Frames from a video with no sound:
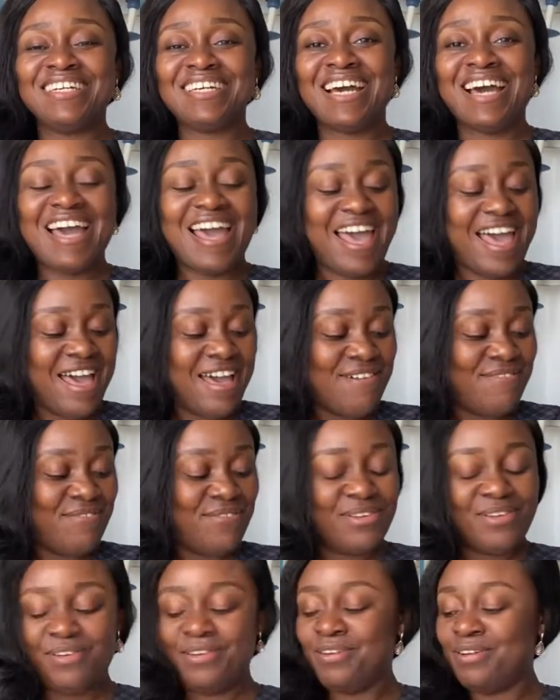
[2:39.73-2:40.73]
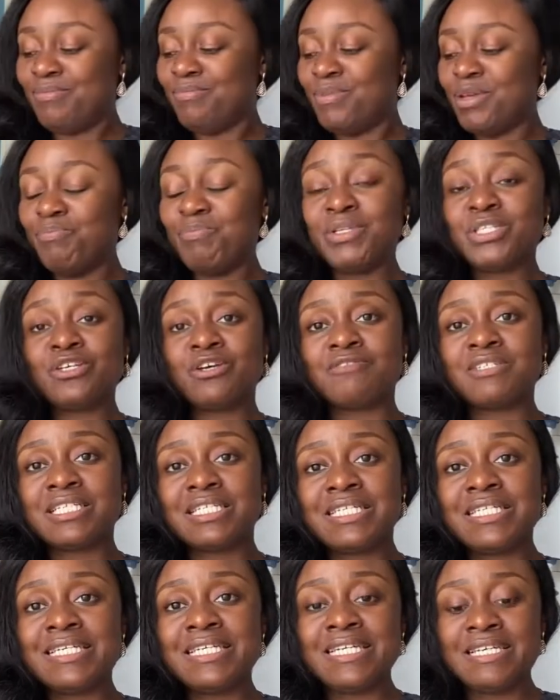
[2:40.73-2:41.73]
I have, you know, a bit of
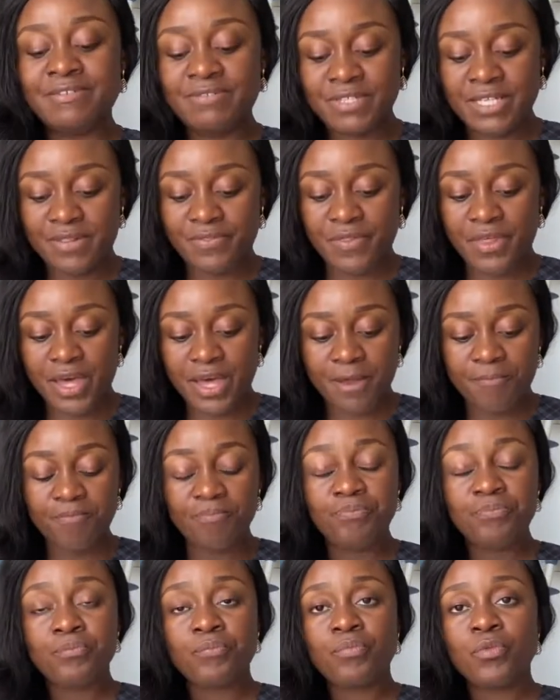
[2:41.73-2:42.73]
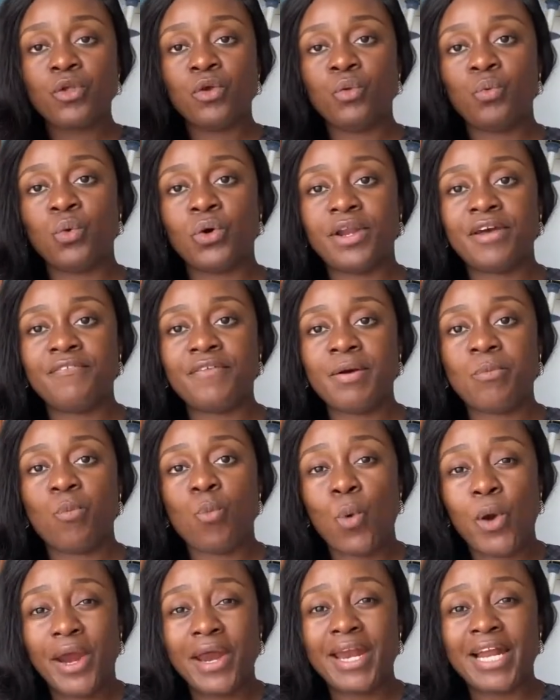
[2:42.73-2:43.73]
sleeves, and then whatever I'm
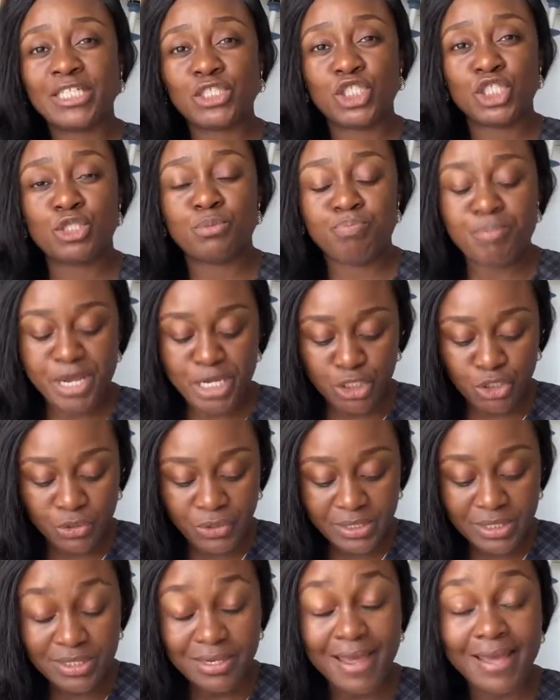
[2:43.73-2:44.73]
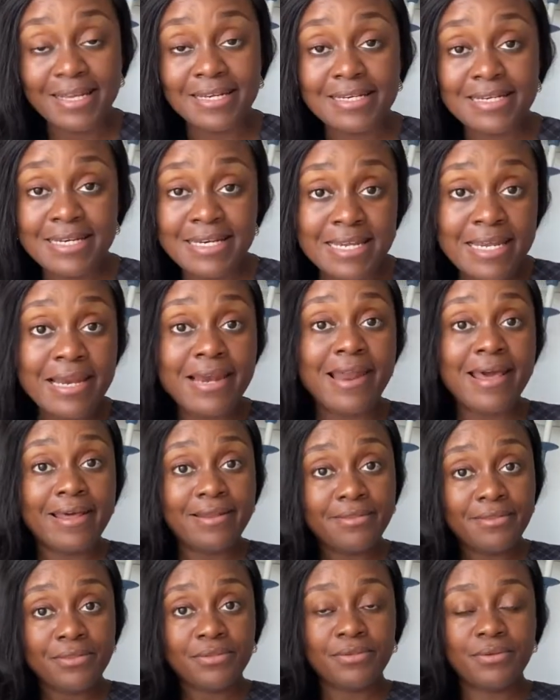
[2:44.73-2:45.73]
wearing, I just make sure it's like knee
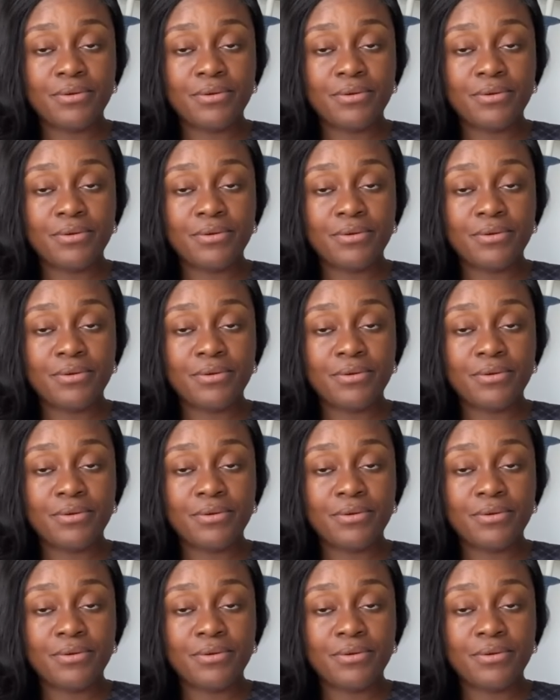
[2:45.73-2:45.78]
length.